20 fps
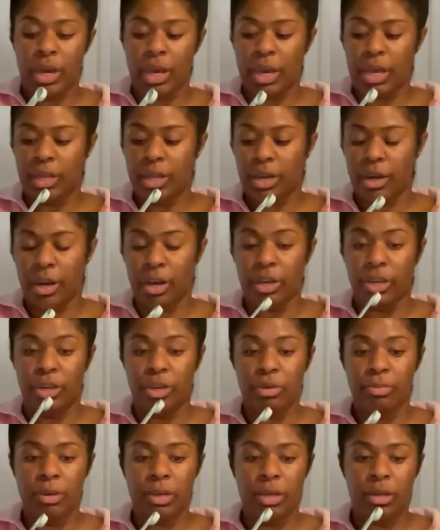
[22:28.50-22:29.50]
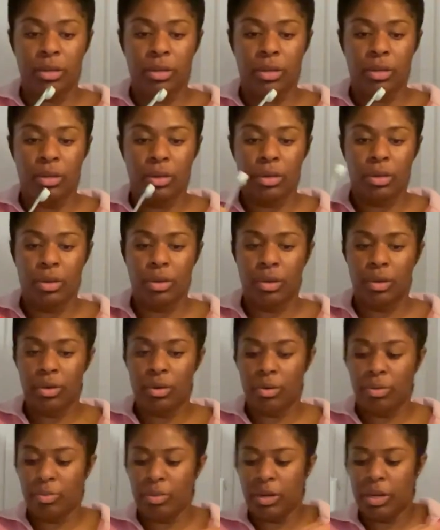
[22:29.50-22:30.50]
And then our cumin,
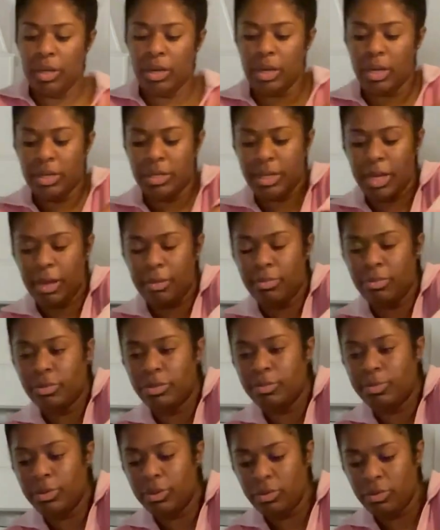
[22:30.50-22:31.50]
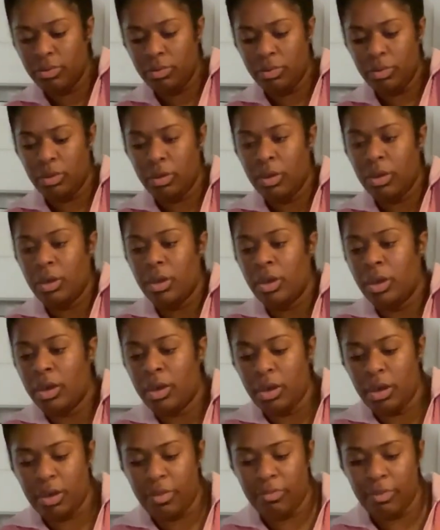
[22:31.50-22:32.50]
we need a tablespoon
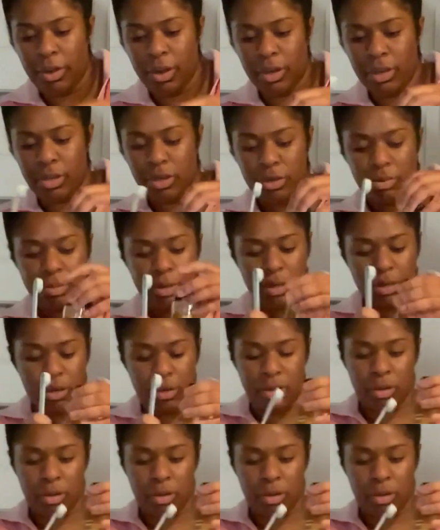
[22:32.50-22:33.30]
of our cumin.